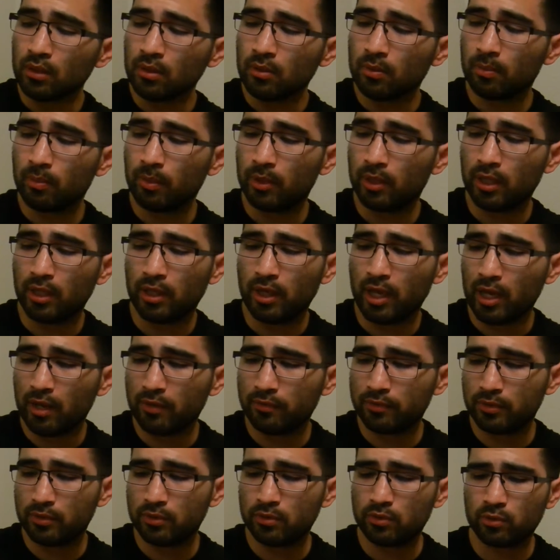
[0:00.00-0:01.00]
But I
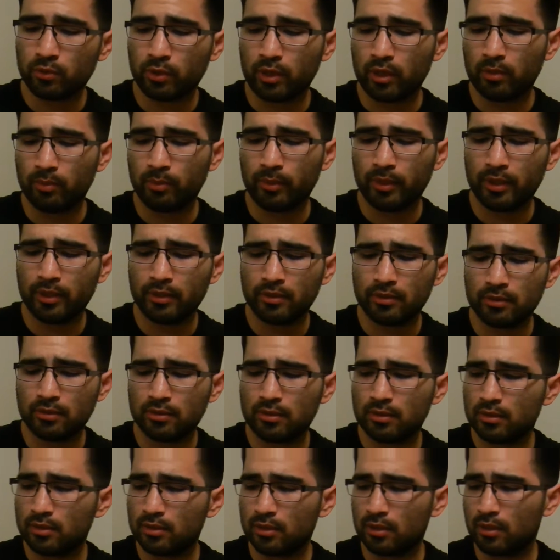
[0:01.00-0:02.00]
have used
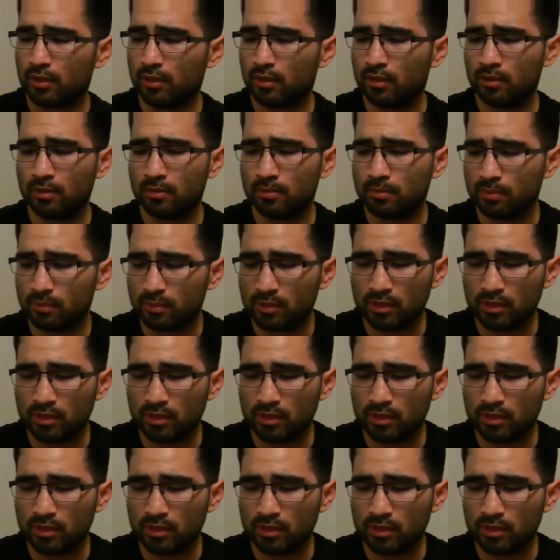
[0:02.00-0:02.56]
crankbaits,